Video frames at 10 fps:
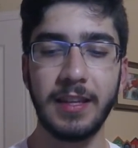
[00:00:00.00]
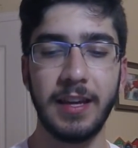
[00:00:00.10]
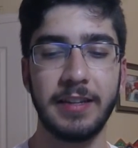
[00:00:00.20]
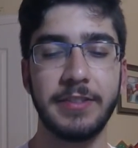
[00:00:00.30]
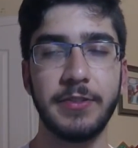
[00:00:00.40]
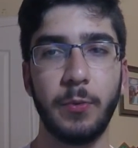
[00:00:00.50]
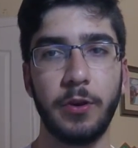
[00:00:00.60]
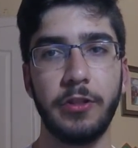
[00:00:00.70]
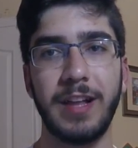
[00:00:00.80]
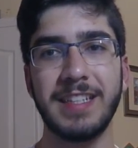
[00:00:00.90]
And one
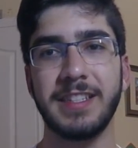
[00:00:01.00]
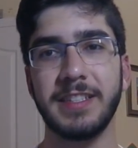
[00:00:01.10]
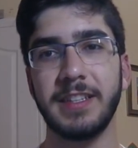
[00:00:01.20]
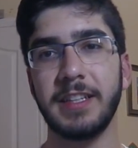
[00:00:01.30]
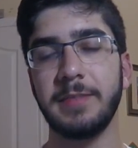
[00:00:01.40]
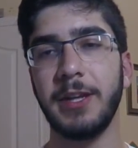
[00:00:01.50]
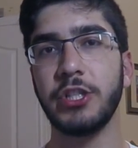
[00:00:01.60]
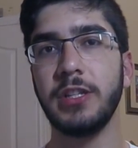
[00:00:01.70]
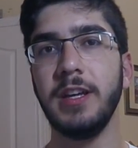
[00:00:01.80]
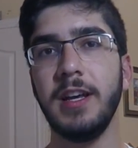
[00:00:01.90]
of the last things I'd like to
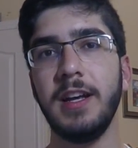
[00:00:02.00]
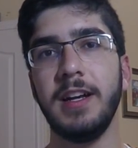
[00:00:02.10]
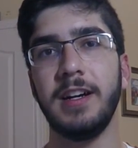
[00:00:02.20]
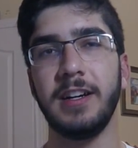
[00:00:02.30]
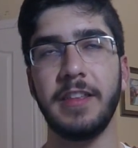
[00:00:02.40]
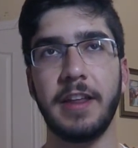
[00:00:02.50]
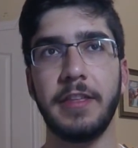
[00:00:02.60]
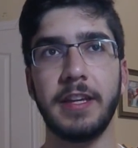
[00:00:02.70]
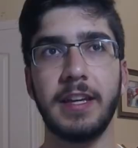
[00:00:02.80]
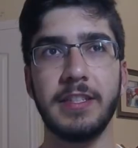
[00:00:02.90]
mention that I
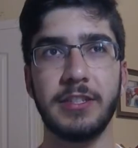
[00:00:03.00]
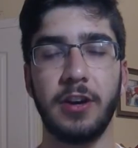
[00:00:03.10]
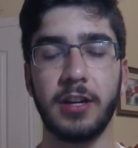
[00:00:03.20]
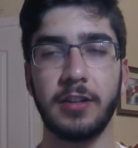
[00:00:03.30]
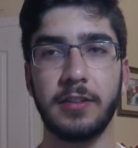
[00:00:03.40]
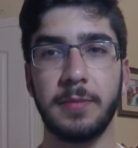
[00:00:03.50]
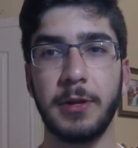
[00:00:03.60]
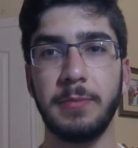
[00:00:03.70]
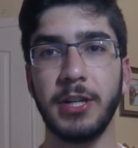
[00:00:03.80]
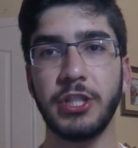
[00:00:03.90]
think isn't talked
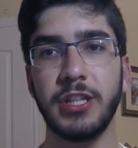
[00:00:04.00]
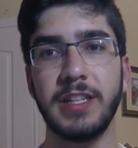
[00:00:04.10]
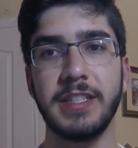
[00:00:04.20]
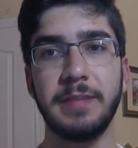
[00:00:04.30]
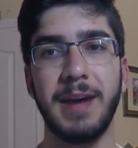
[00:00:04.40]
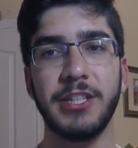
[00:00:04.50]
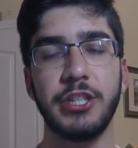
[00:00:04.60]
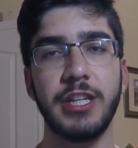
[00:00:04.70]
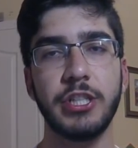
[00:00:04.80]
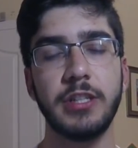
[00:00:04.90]
about much is
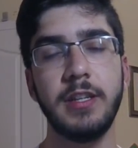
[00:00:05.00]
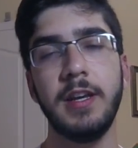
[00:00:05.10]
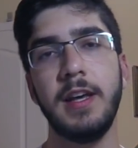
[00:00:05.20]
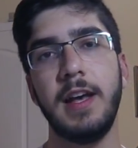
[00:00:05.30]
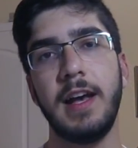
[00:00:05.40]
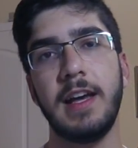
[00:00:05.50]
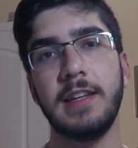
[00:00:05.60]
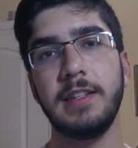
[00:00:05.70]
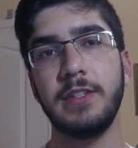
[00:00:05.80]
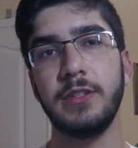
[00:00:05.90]
imagination
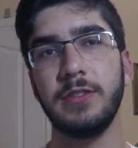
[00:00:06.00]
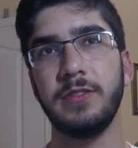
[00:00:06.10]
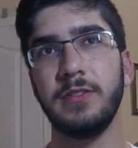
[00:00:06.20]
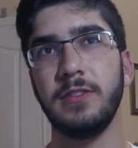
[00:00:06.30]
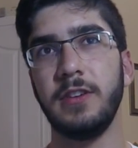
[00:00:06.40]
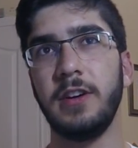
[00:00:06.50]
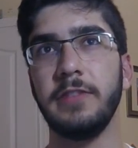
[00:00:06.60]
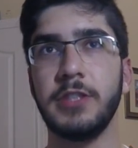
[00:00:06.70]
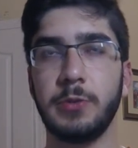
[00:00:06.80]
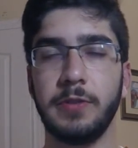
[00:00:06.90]
and
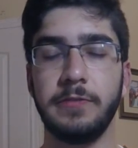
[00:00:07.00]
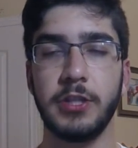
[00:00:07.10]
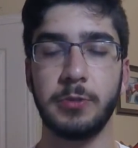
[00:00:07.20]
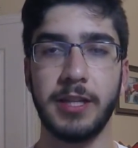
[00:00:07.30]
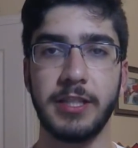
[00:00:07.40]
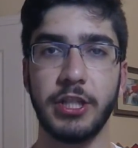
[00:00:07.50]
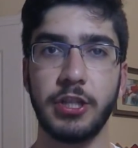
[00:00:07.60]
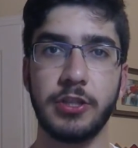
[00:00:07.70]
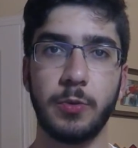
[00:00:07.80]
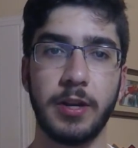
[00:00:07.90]

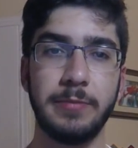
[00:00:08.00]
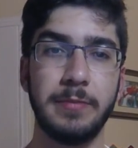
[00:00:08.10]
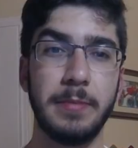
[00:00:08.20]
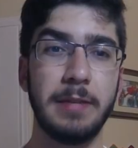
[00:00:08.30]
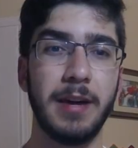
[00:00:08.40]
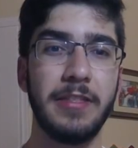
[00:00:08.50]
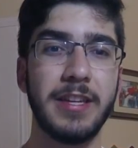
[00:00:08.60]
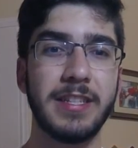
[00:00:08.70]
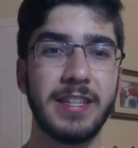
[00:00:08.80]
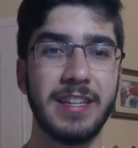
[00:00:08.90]
visualization. So what I mean by
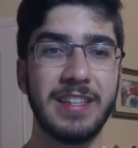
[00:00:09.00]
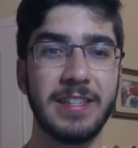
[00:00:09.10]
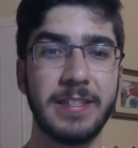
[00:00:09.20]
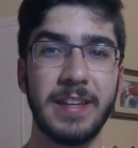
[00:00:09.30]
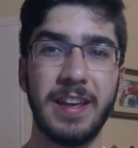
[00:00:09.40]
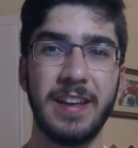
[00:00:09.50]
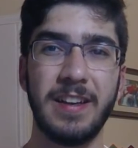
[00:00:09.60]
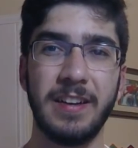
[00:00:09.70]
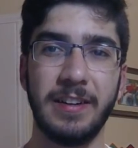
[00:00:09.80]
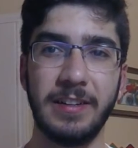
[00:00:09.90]
this is
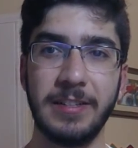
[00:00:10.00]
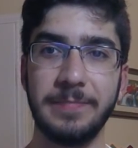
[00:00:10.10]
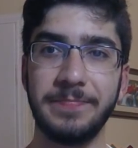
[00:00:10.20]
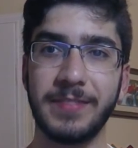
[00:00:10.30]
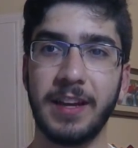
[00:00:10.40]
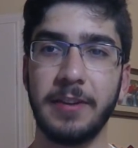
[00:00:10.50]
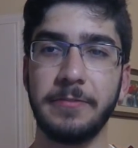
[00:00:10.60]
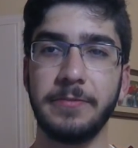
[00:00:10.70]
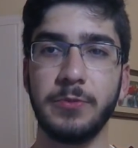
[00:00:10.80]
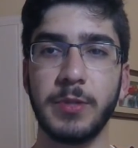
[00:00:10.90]
kind
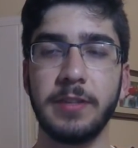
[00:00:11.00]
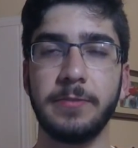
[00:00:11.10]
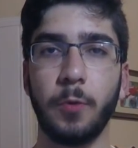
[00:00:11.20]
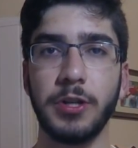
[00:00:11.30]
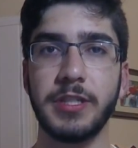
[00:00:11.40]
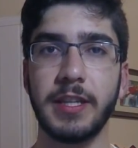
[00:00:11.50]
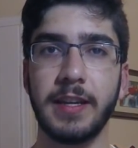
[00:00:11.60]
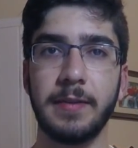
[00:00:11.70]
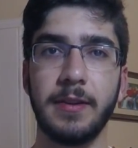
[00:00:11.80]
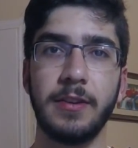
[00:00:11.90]
of
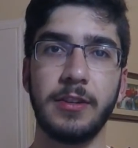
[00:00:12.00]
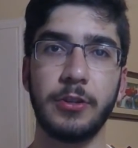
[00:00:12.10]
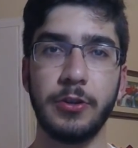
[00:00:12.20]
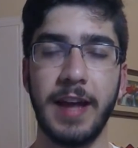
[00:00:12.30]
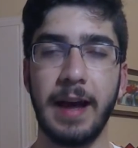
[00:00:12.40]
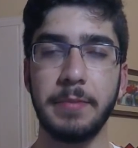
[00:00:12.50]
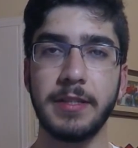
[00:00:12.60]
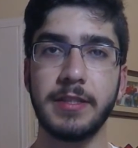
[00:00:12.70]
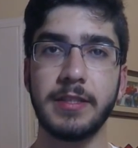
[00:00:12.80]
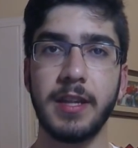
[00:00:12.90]
reinforcing good
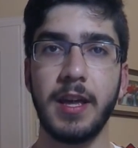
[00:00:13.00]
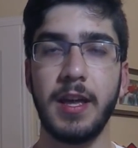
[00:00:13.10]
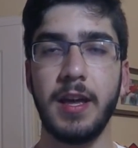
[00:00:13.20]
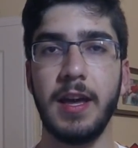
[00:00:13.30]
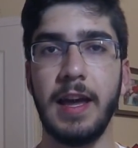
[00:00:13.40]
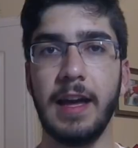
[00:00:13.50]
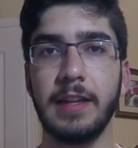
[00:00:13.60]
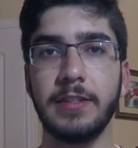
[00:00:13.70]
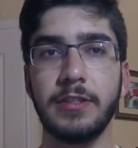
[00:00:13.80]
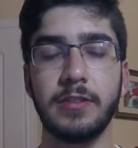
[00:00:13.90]
habits
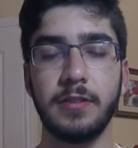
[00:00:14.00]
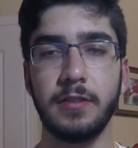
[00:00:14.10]
and